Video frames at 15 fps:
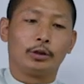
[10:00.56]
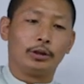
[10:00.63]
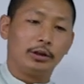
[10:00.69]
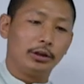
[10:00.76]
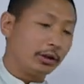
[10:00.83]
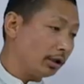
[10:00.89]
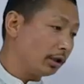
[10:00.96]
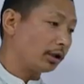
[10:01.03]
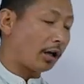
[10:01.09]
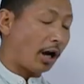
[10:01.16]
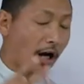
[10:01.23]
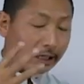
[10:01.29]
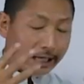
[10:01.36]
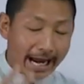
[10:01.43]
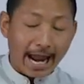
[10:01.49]
it is
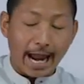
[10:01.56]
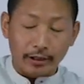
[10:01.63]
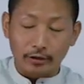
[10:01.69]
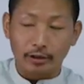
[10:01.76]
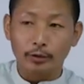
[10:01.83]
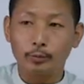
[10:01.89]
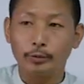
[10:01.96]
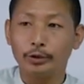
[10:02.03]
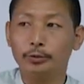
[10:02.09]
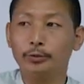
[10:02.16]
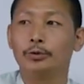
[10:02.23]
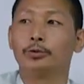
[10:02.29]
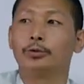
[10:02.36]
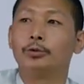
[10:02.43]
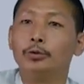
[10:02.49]
our hand that we
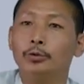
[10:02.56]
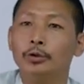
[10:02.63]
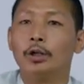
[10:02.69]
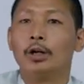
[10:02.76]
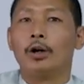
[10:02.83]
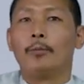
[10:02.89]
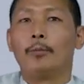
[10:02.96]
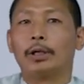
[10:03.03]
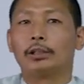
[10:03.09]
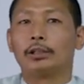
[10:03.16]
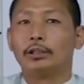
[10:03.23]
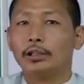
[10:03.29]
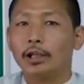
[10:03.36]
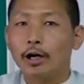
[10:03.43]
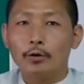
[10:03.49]
used to do.
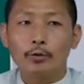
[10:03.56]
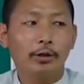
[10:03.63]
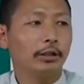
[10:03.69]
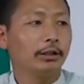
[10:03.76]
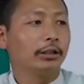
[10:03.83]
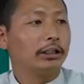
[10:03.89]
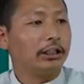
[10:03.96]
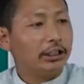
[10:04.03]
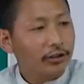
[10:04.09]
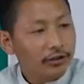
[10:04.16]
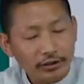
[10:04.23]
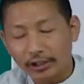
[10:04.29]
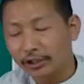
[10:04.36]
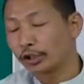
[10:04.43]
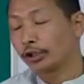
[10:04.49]
But now
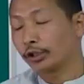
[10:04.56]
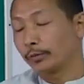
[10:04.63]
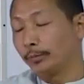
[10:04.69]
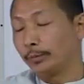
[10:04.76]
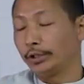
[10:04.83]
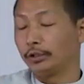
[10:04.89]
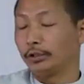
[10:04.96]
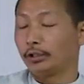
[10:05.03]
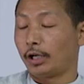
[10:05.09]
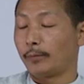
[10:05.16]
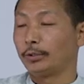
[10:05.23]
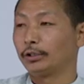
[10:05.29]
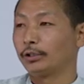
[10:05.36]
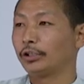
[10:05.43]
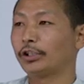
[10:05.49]
things has been, I
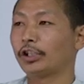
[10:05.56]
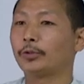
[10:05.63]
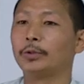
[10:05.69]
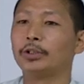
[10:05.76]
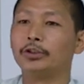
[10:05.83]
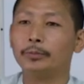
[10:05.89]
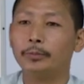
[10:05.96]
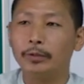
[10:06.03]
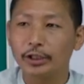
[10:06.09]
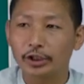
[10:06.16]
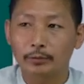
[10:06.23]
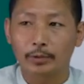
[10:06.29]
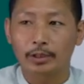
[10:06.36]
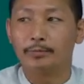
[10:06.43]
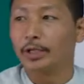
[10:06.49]
mean, this has been
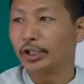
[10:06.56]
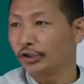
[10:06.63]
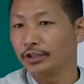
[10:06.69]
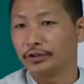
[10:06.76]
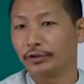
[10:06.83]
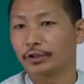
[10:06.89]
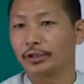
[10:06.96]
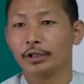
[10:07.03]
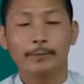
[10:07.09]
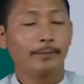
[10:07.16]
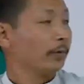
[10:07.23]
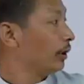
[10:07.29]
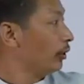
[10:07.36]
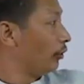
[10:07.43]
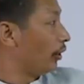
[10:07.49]
replaced by machines.
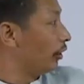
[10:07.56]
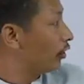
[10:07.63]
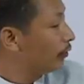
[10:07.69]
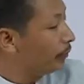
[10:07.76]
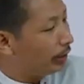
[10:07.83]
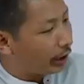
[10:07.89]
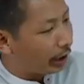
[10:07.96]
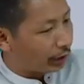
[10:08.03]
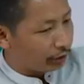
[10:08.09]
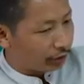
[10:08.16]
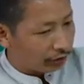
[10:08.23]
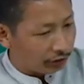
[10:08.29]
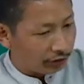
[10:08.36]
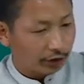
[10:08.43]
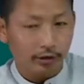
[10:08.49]
JCB
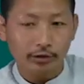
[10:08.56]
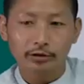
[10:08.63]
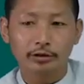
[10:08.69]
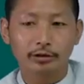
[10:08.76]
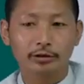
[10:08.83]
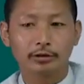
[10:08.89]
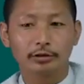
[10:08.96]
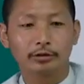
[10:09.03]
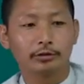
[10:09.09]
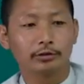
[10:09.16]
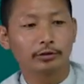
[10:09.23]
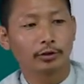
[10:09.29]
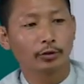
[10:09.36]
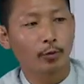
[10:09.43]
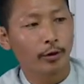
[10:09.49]
can dig
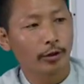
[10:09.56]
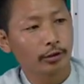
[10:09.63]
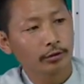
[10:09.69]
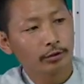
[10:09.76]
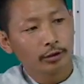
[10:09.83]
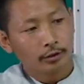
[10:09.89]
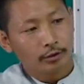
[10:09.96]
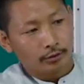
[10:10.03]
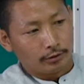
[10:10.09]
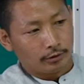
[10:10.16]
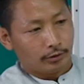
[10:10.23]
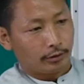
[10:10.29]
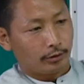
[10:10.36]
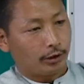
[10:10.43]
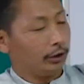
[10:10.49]
the soil
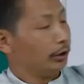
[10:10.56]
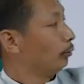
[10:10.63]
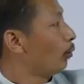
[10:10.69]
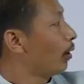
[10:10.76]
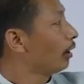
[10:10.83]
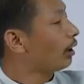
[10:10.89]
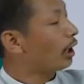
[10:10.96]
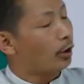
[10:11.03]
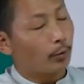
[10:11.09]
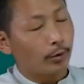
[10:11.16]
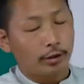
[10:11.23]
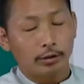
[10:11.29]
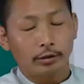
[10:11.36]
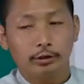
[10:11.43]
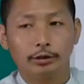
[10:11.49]
uh, in one
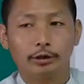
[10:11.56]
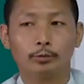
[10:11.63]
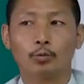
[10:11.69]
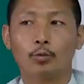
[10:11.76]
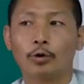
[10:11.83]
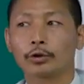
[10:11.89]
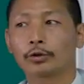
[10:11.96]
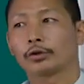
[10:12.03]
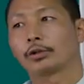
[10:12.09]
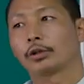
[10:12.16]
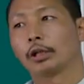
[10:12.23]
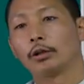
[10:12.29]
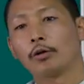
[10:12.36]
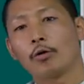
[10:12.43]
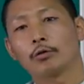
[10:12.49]
hour. It works
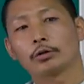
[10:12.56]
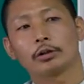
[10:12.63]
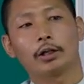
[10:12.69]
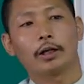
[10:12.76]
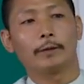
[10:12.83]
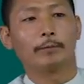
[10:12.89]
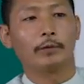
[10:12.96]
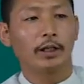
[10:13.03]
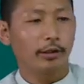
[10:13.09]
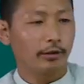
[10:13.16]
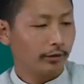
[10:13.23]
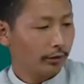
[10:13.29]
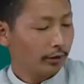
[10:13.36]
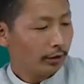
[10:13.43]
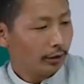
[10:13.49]
a lot. And
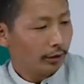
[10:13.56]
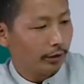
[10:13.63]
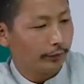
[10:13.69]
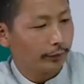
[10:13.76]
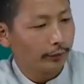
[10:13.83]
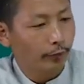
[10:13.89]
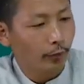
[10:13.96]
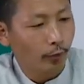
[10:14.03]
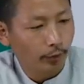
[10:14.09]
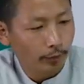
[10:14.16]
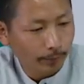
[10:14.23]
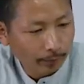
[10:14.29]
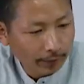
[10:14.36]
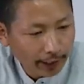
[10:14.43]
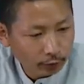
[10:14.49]
then even for
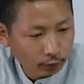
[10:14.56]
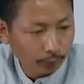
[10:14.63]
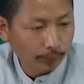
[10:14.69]
black